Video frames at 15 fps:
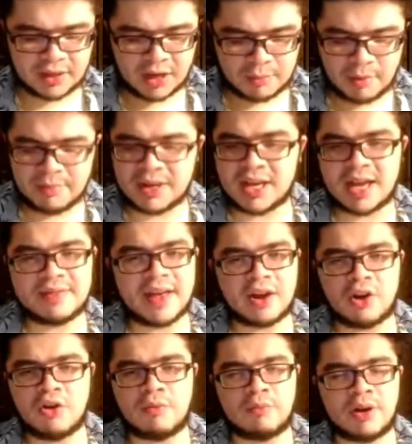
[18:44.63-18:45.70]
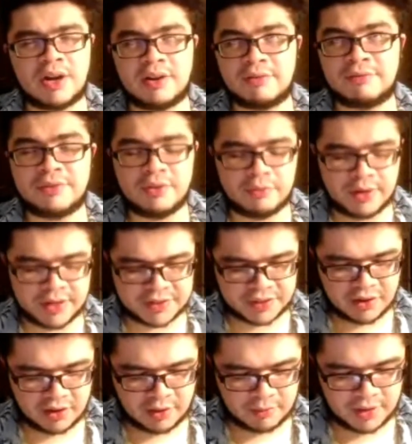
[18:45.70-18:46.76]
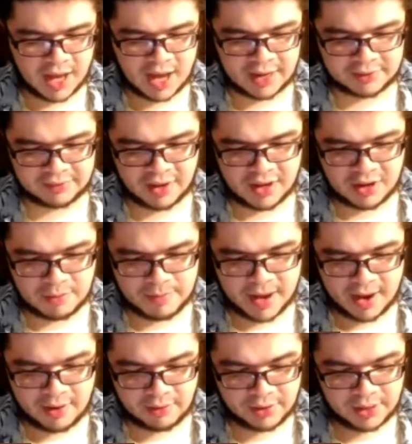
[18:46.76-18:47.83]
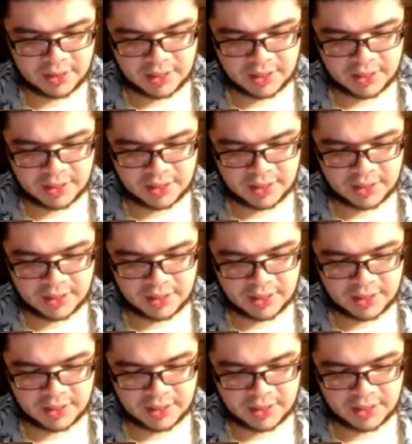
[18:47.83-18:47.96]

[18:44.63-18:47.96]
Remember, he had that home run a few weeks ago that we got excited about.